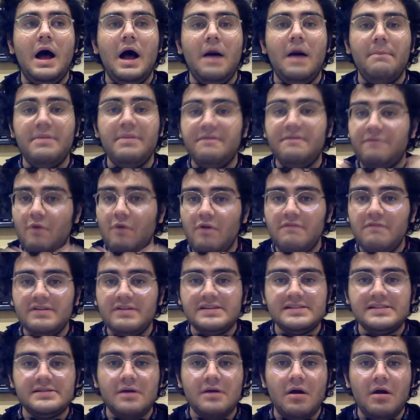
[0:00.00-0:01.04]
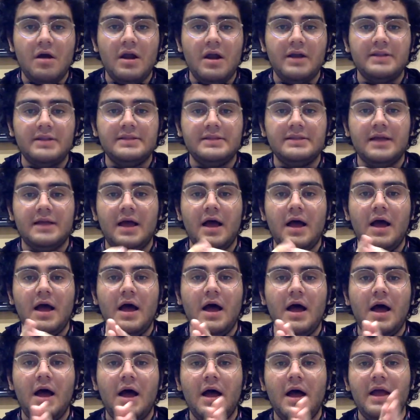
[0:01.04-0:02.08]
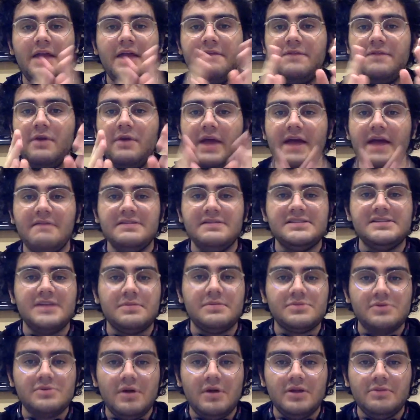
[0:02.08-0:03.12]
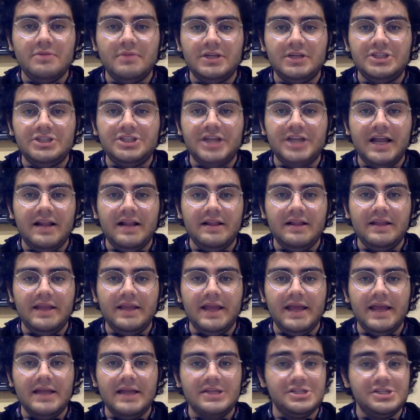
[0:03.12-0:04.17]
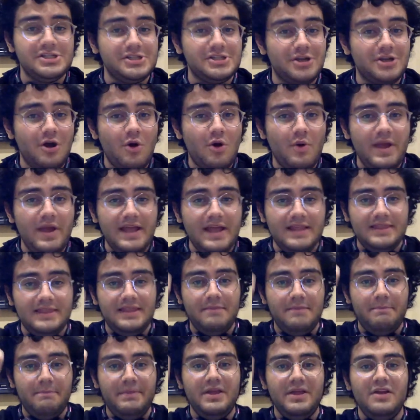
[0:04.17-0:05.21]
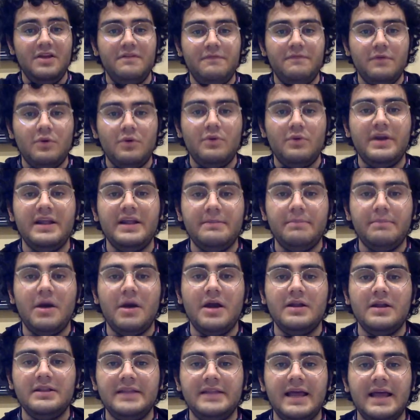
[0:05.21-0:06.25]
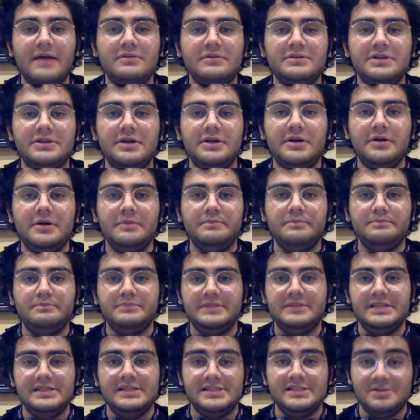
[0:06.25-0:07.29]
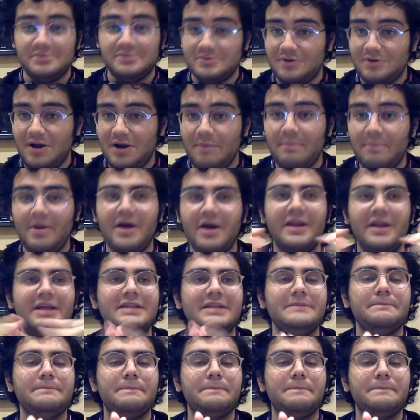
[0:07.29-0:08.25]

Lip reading: before we start, if you haven't subscribed to my channel yet, just go hit the beautiful red button down there, the subscribe button.